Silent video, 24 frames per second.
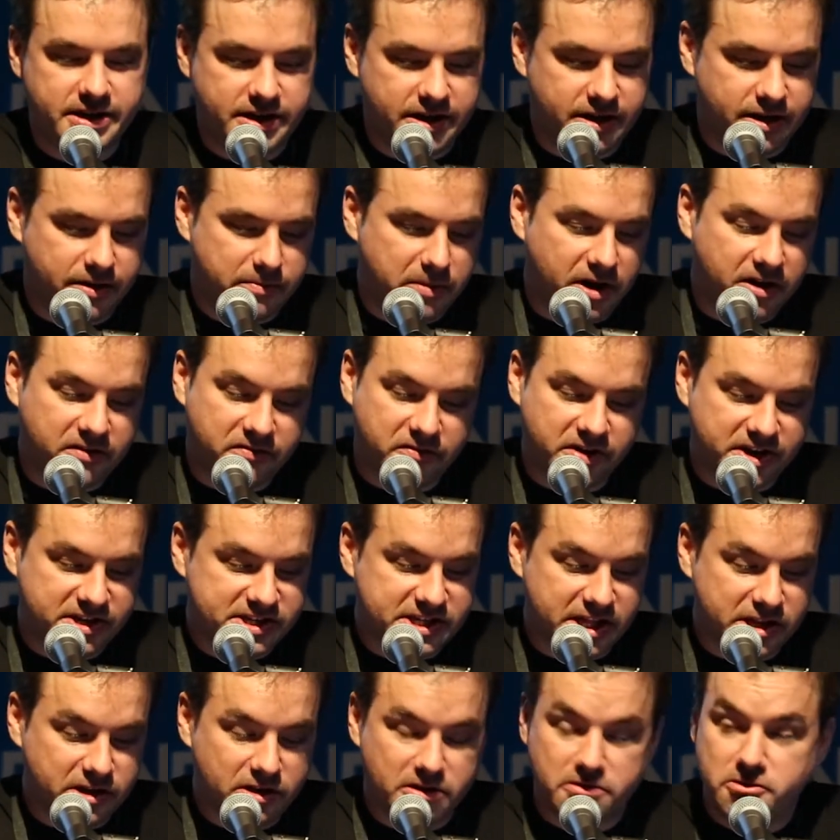offerings
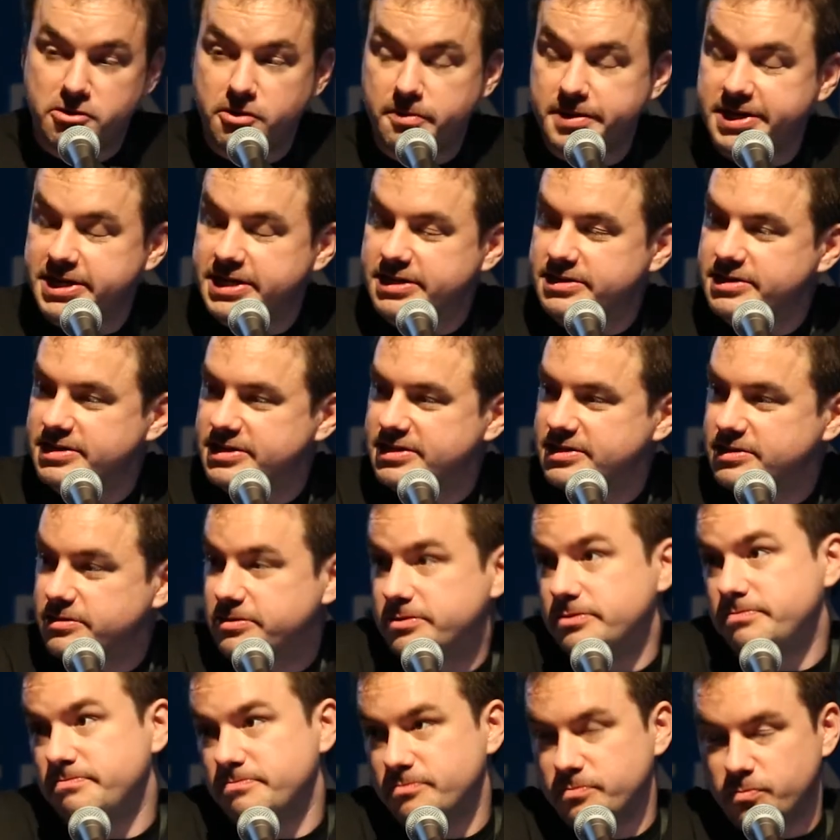that nobody else
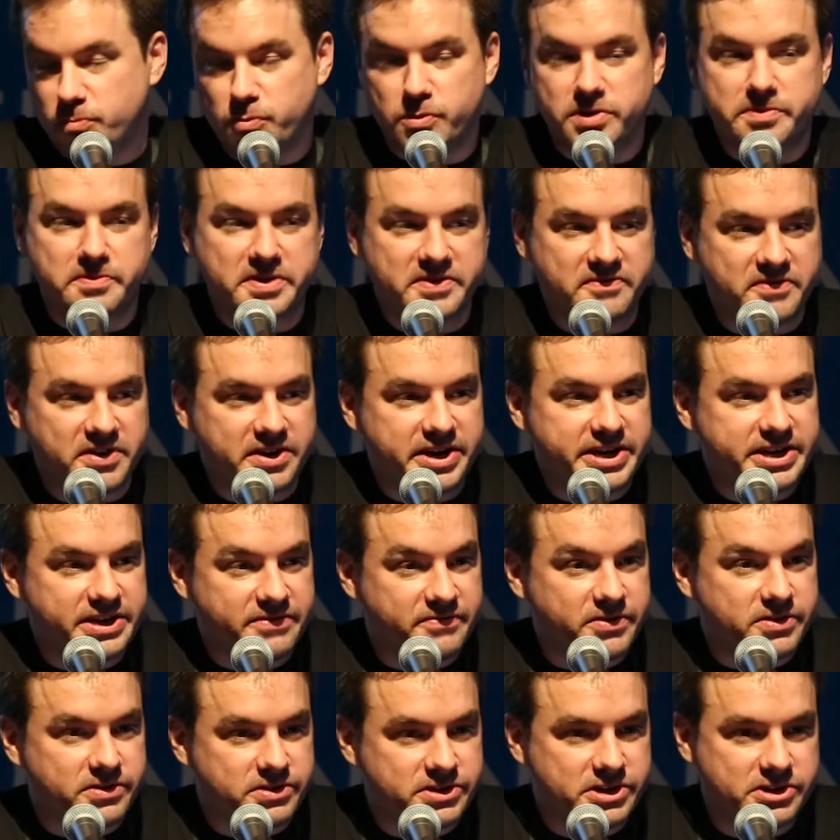or would be very
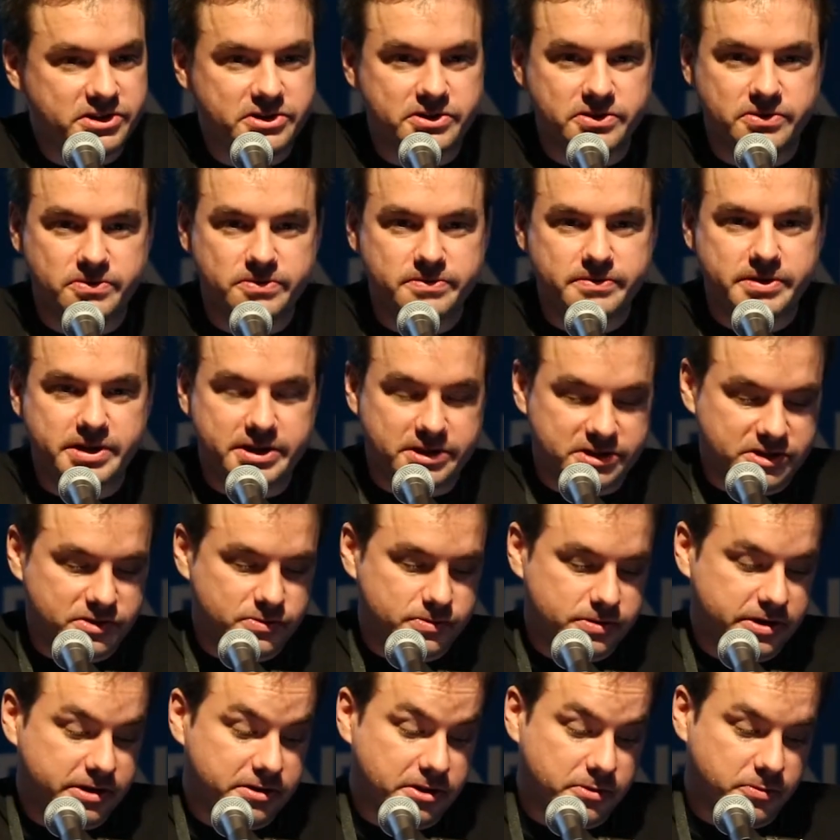difficult to do
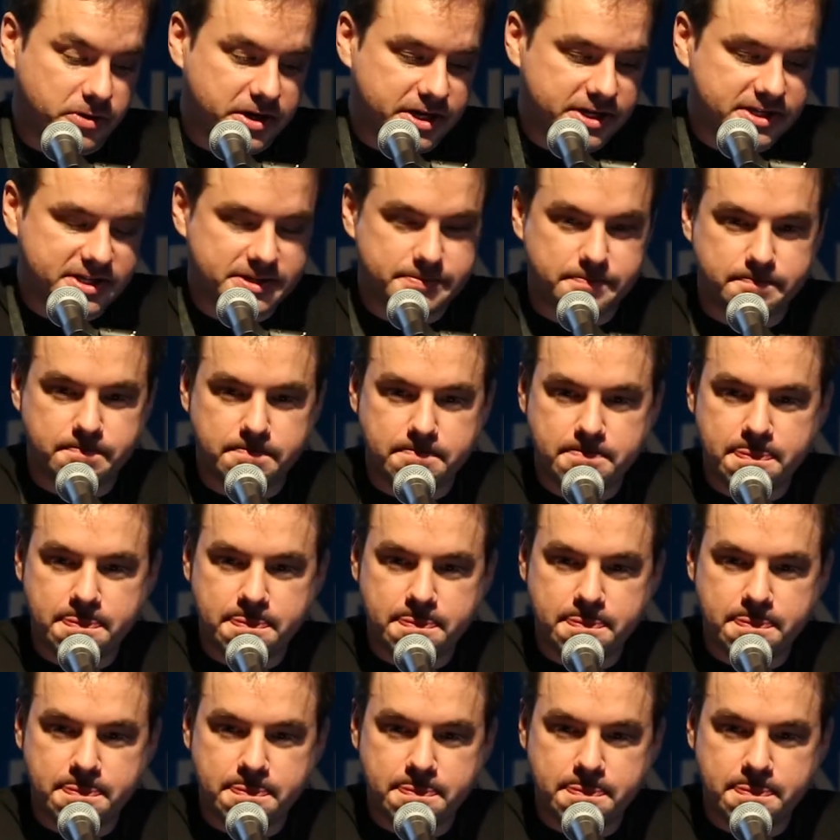otherwise.